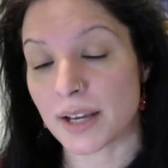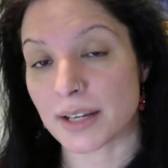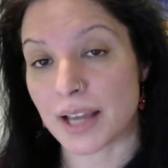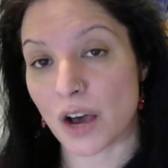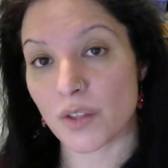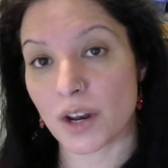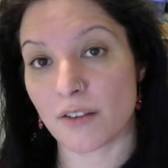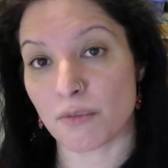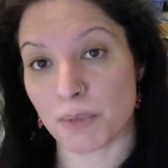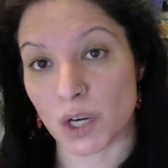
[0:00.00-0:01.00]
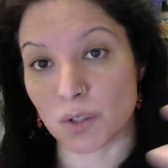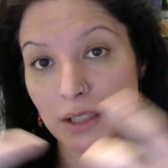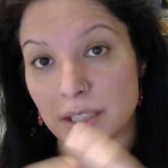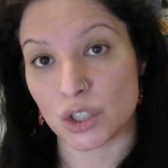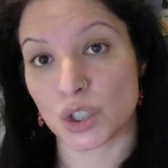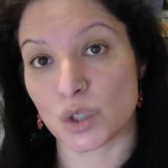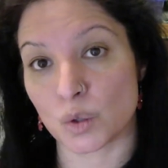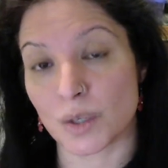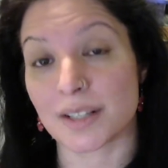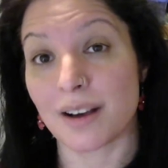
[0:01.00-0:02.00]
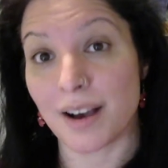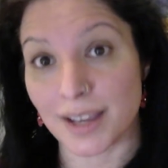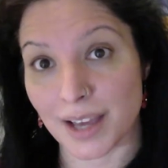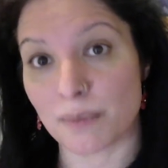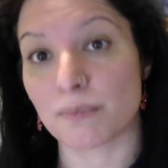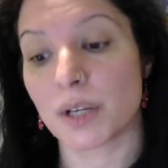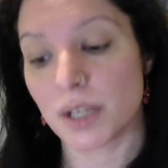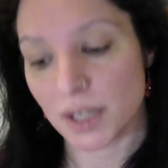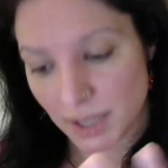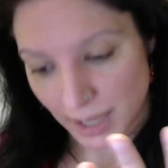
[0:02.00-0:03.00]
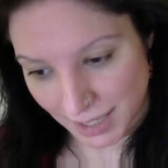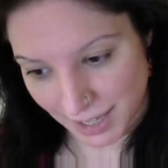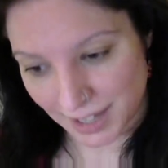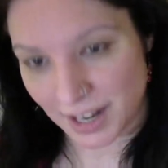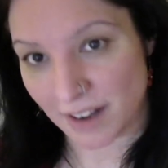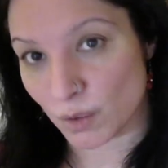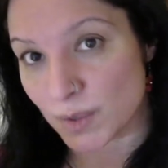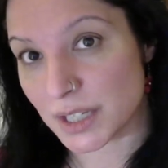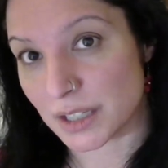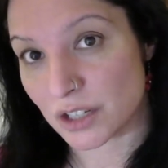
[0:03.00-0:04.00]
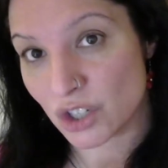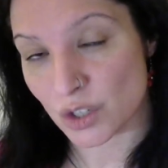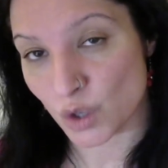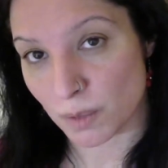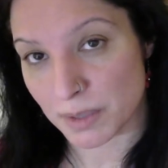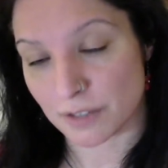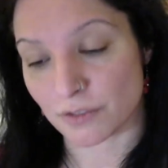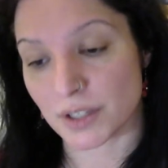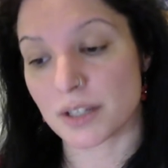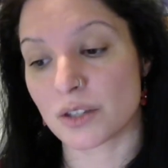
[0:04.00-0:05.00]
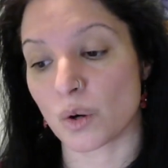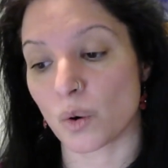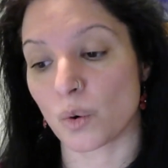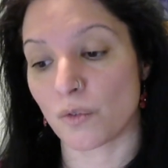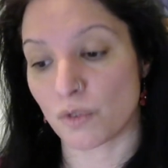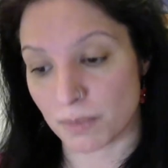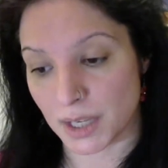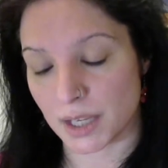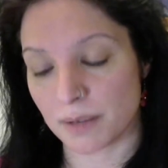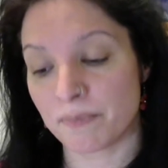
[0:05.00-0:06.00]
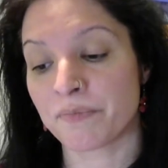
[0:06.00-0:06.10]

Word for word: Now that I've married the two, because I am, again, everyone's condition is going to be different. So for me,